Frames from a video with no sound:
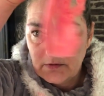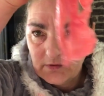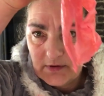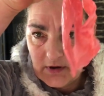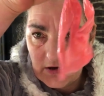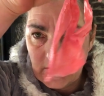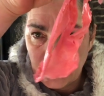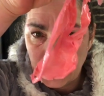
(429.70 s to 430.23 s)

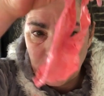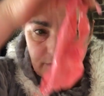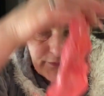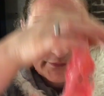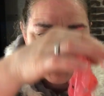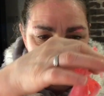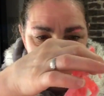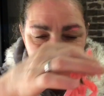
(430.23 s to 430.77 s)
there you go,
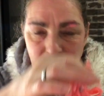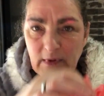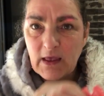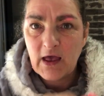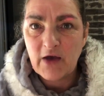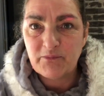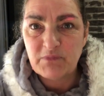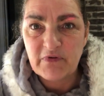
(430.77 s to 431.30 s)

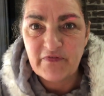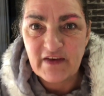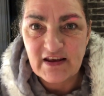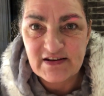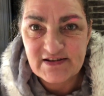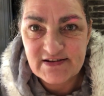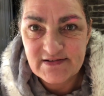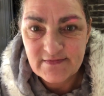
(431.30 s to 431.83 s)
half my
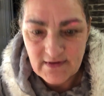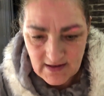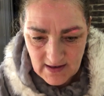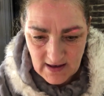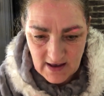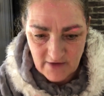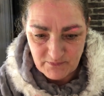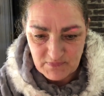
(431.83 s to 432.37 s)
face,
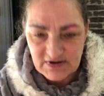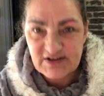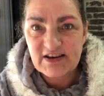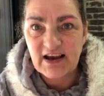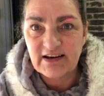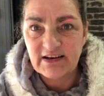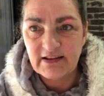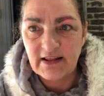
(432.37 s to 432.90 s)
half my
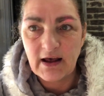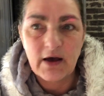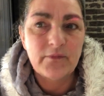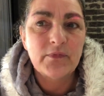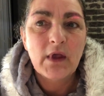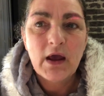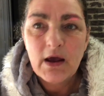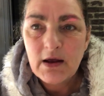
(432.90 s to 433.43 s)
skin in that.
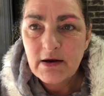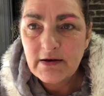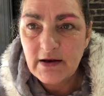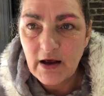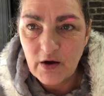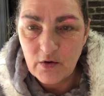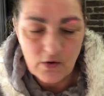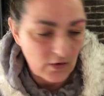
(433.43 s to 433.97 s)

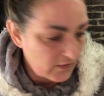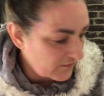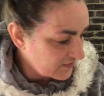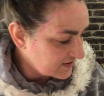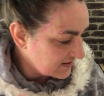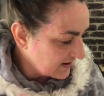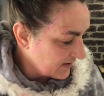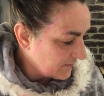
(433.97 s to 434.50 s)
Now,
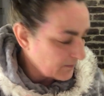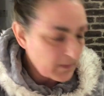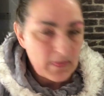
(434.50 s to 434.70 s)
obviously,